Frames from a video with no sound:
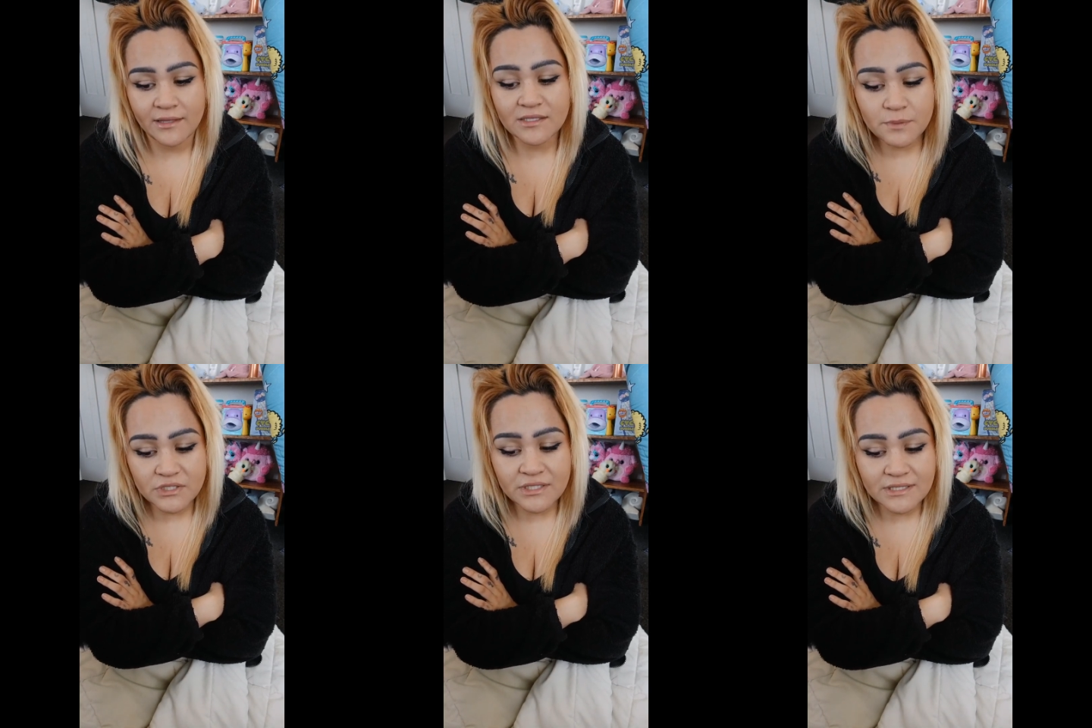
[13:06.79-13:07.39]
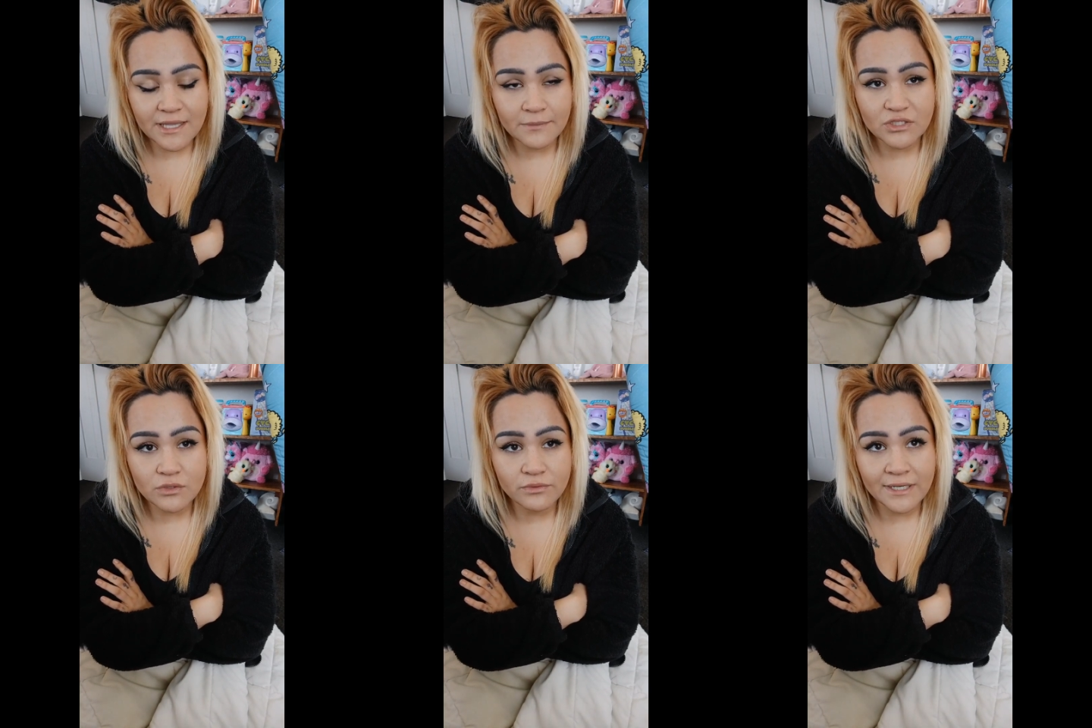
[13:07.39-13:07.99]
This person is coming
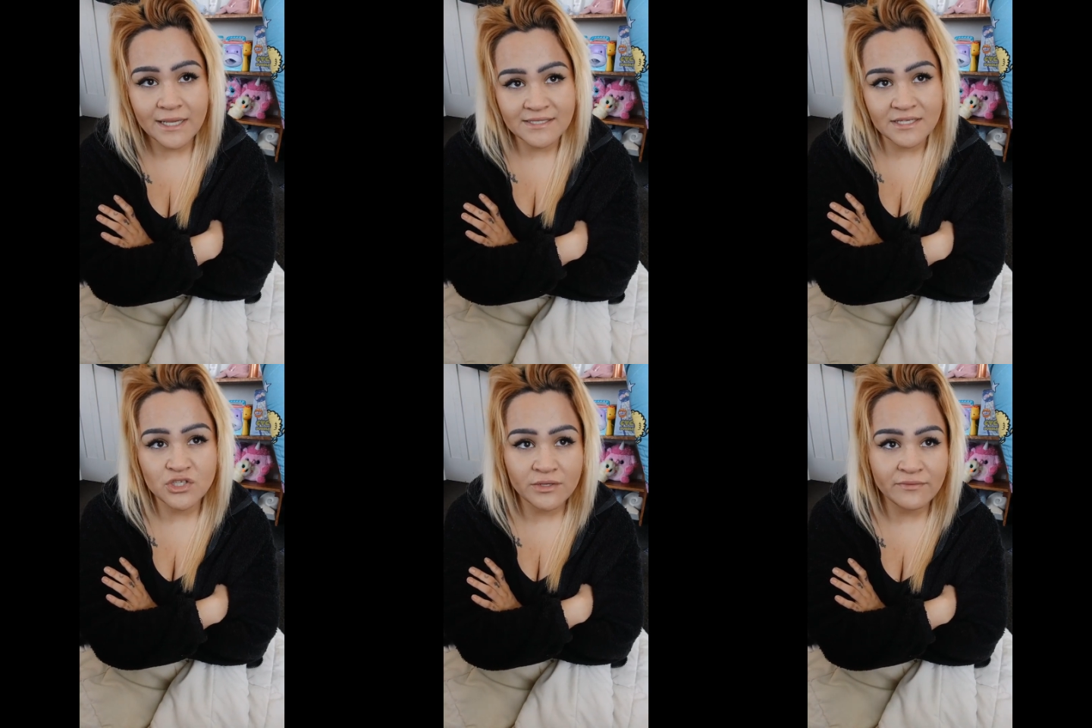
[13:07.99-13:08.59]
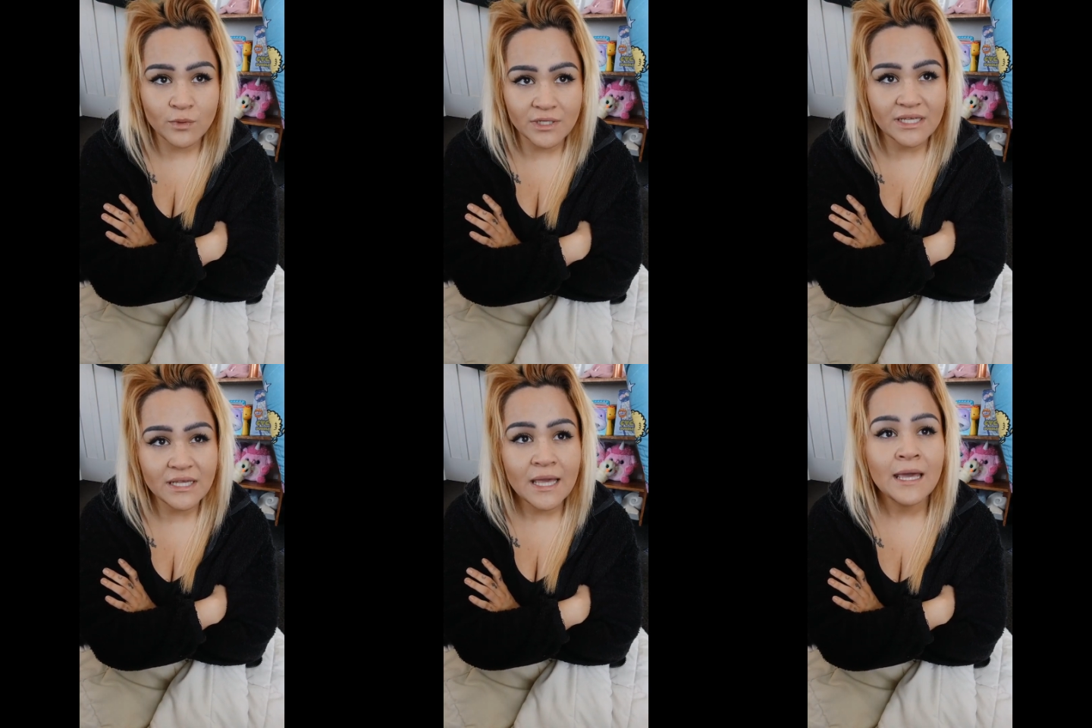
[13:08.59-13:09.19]
to the realization of what it
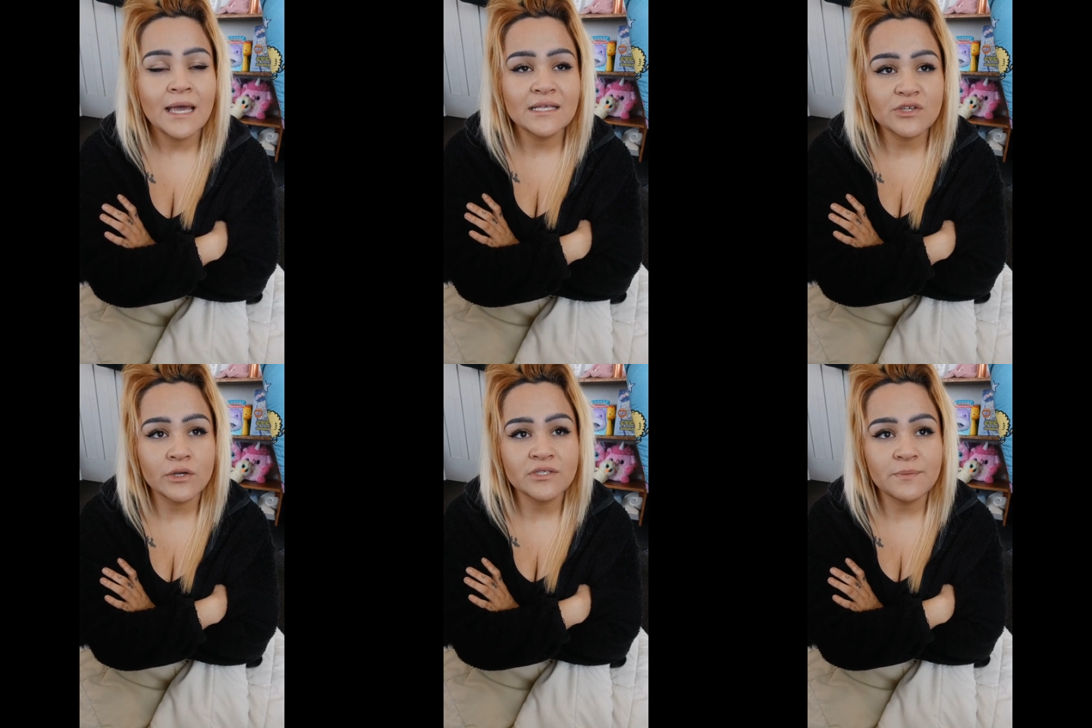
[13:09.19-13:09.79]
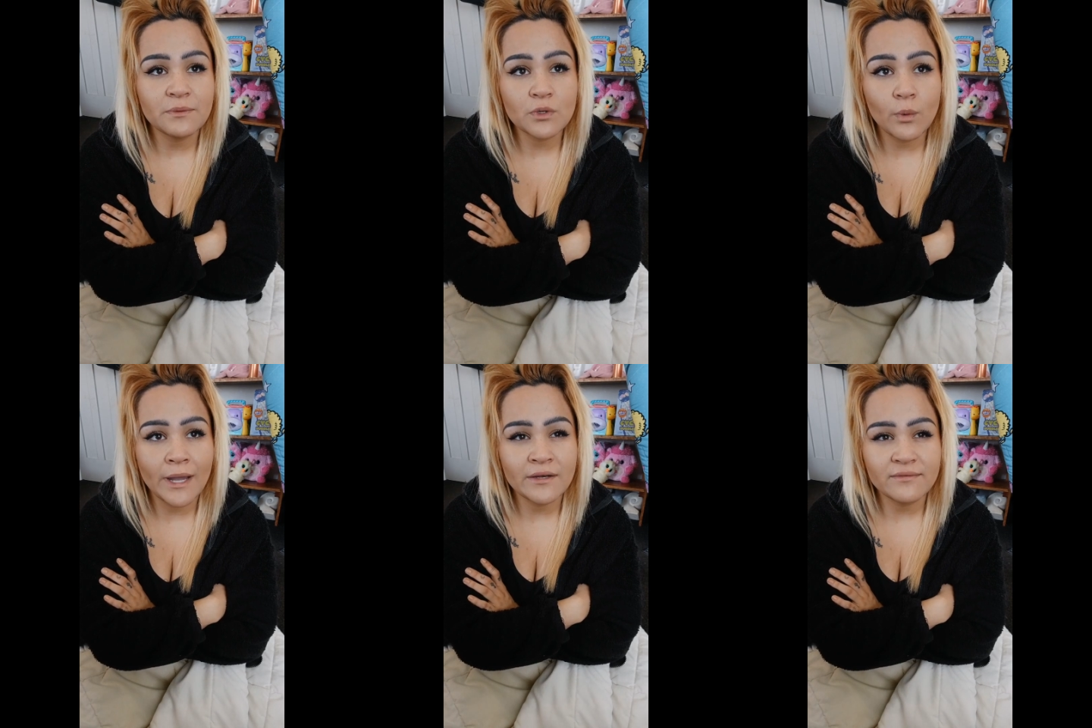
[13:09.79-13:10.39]
is going to be
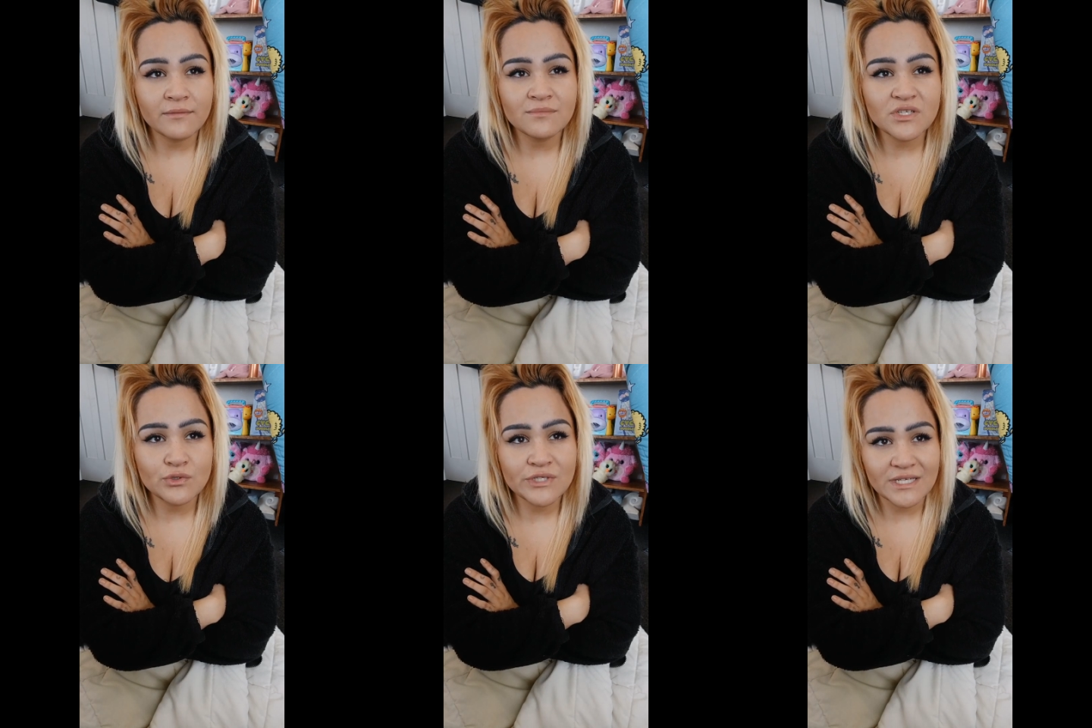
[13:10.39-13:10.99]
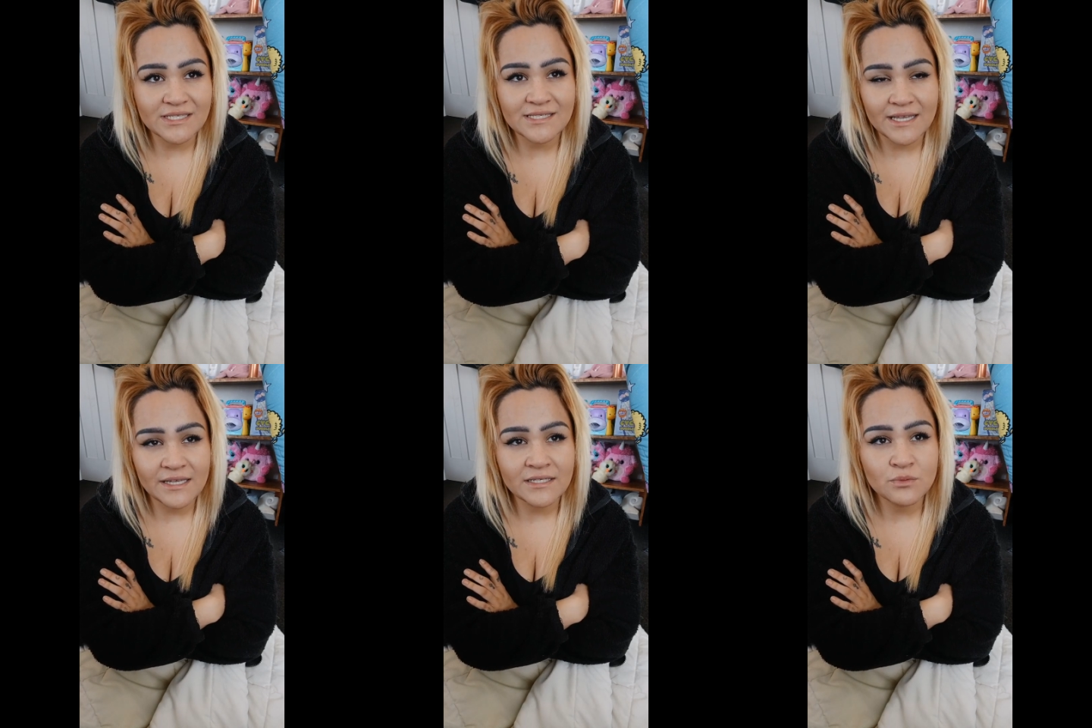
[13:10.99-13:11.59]
required of them to
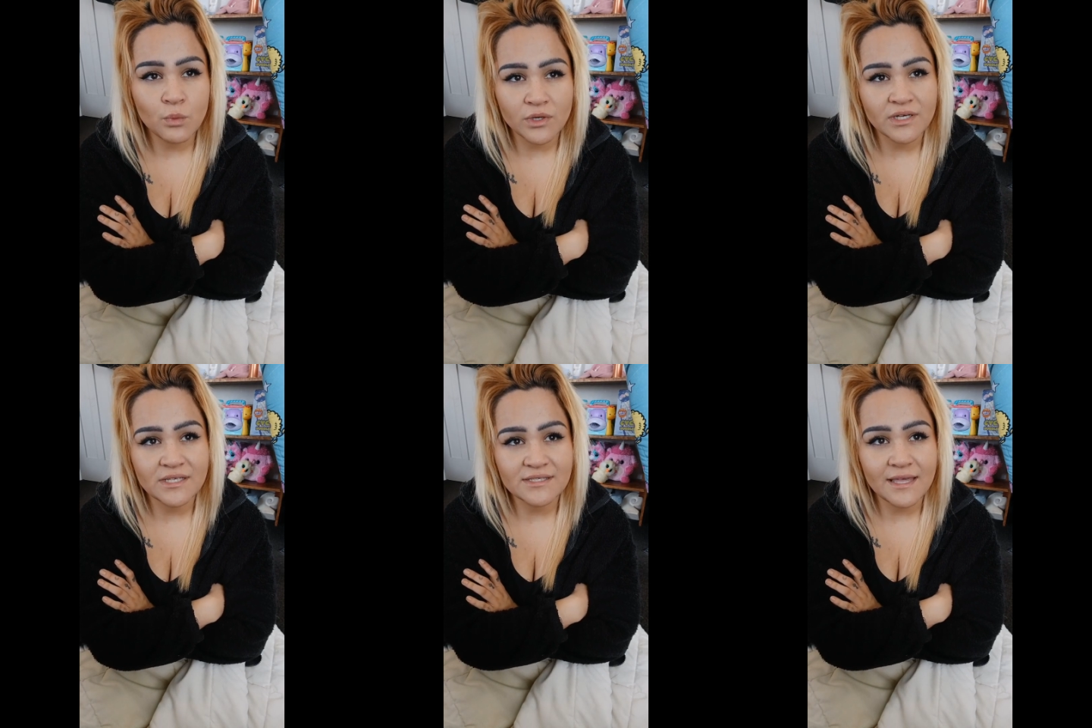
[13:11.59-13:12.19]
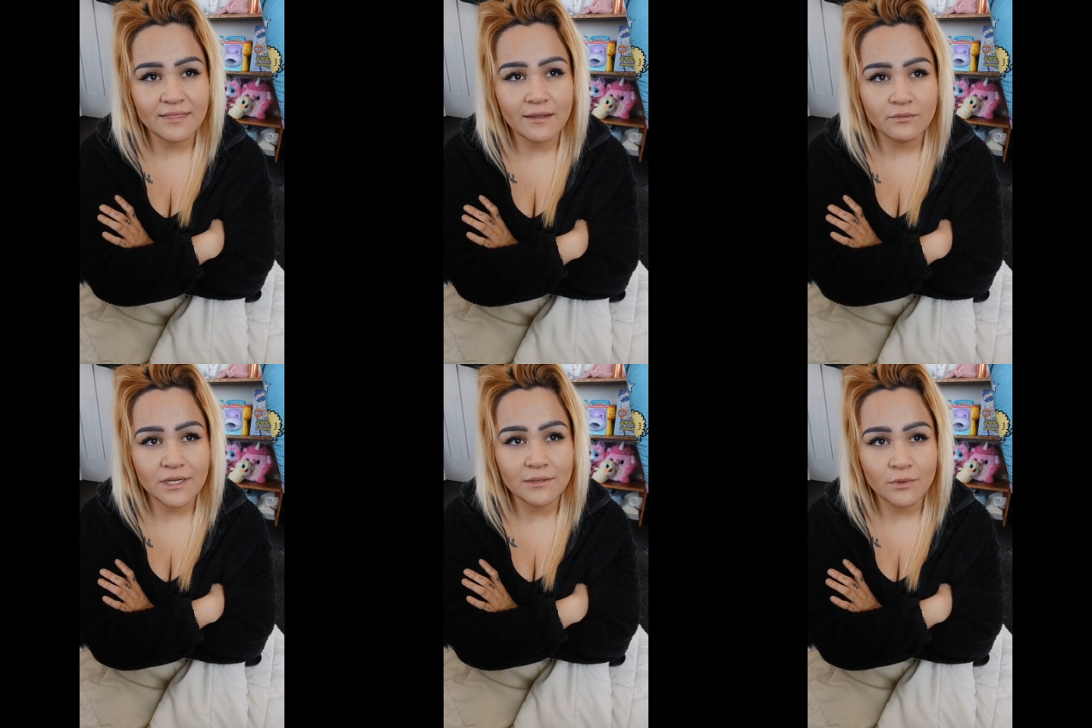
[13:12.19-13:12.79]
succeed, what it is that they
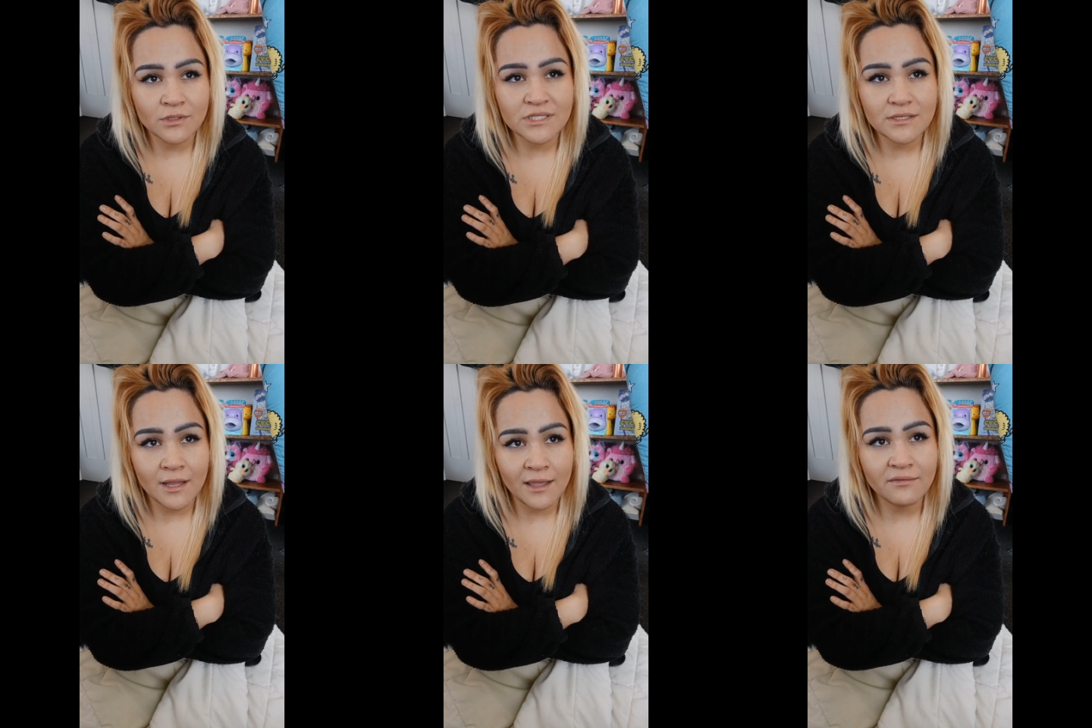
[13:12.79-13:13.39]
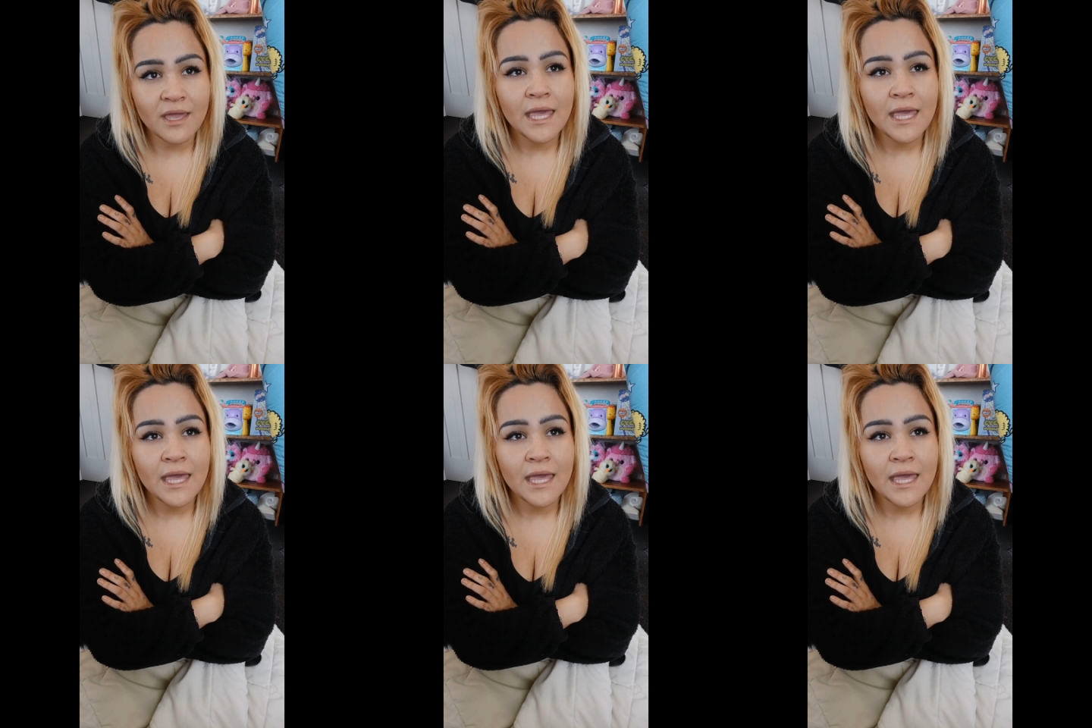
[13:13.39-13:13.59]
really want in life.